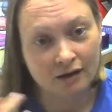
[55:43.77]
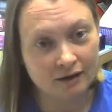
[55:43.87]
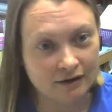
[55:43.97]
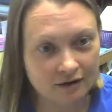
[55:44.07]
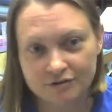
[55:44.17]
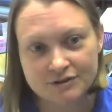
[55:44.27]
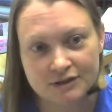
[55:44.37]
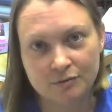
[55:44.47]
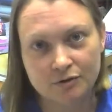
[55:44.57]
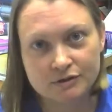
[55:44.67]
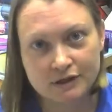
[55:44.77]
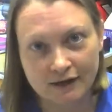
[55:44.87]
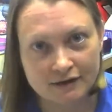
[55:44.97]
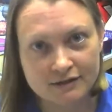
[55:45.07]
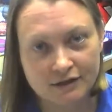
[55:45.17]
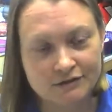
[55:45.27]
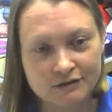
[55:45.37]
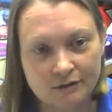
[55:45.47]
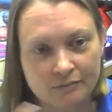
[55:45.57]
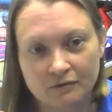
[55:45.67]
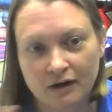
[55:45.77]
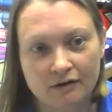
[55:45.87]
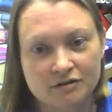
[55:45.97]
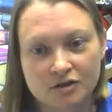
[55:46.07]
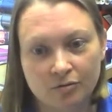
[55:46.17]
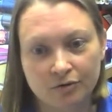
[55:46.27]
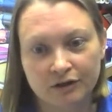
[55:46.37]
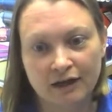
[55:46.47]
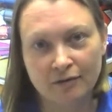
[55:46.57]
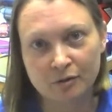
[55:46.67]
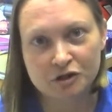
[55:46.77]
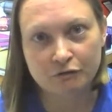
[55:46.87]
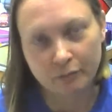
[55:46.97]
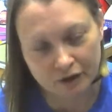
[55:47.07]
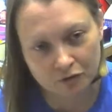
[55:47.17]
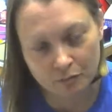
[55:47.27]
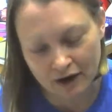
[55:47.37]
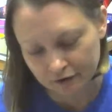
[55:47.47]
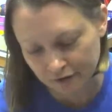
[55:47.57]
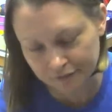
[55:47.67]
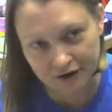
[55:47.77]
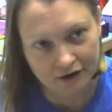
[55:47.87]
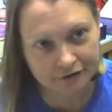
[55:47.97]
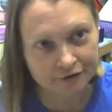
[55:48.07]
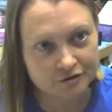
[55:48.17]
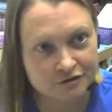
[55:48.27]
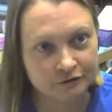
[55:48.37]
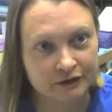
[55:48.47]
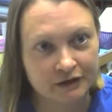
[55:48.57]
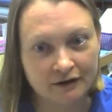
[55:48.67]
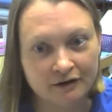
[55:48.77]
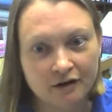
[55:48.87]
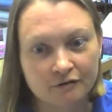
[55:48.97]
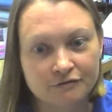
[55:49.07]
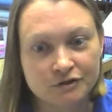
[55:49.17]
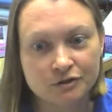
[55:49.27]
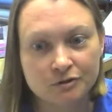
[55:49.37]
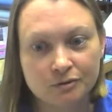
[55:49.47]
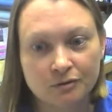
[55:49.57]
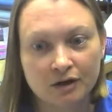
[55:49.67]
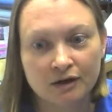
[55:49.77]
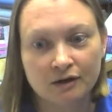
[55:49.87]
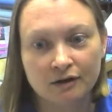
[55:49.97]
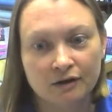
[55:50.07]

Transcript: and obviously I'm no scientist and I don't really have much of a medical background either, certainly not enough to